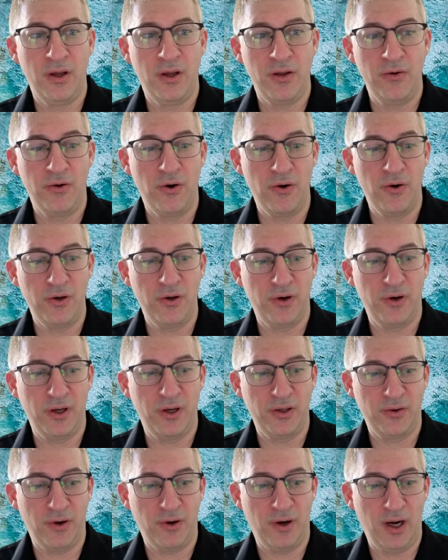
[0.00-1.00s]
you go to
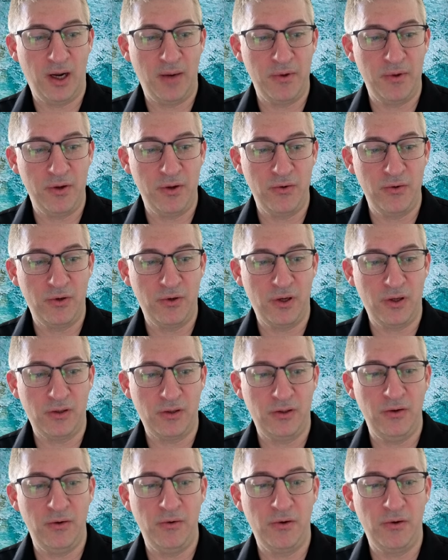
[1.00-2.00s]
transcribe, you
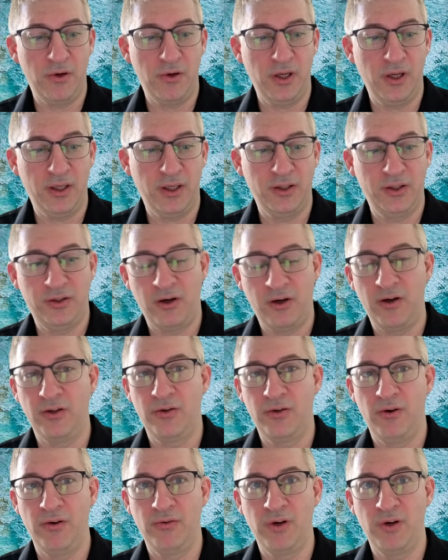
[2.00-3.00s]
click start
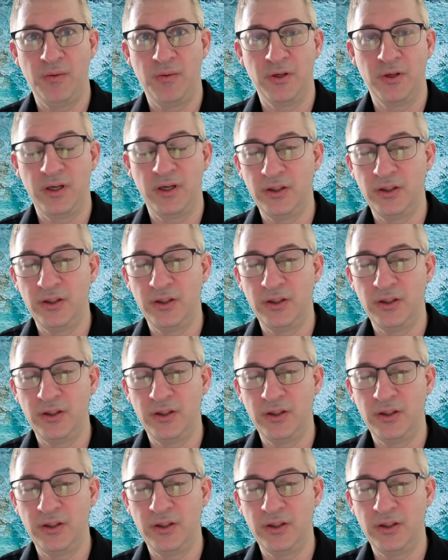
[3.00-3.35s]
transcription.